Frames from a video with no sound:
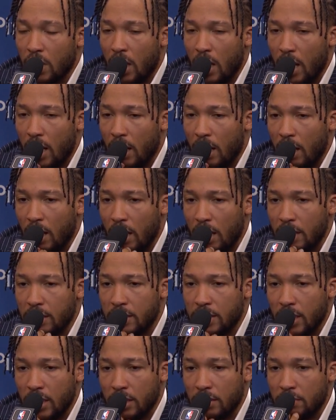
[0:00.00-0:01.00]
I
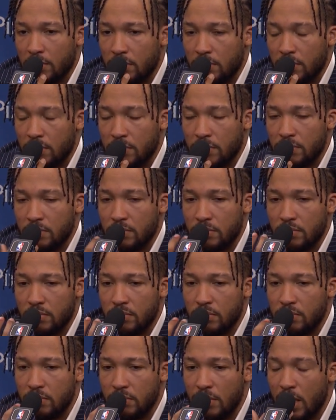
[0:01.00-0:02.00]
say
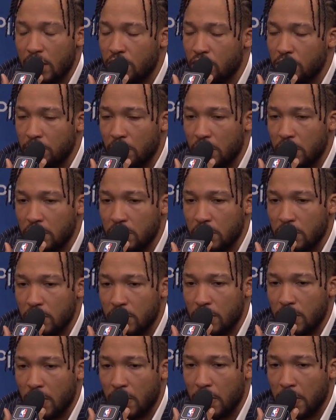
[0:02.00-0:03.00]
not too much,
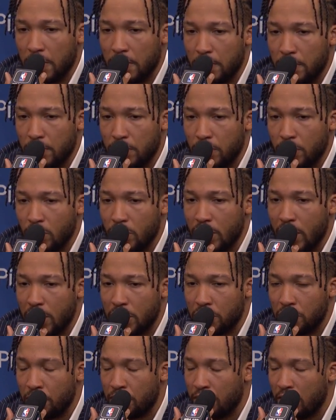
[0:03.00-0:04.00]
and we're
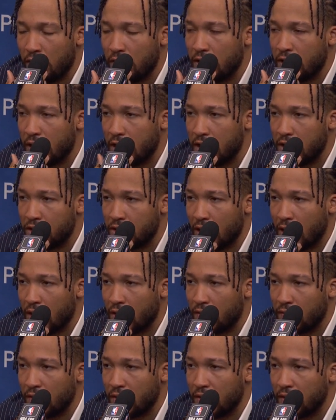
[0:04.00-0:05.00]
not too far in age, so I
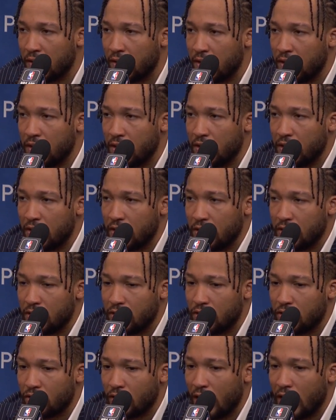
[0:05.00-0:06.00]
don't really
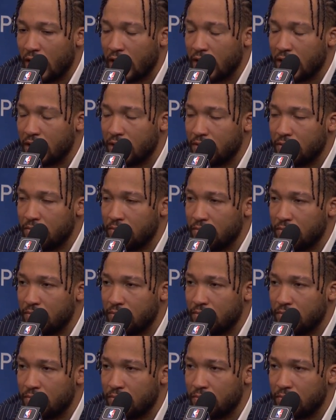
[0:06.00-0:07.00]
try and
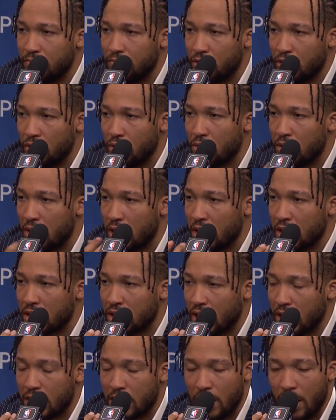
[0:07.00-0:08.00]
do
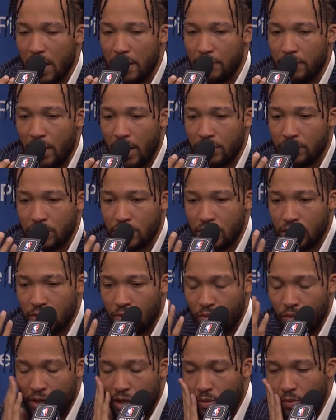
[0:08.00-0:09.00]
things like that, but I'll just
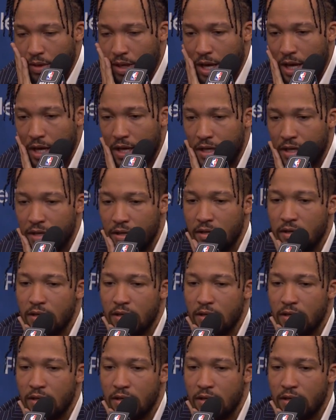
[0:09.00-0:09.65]
when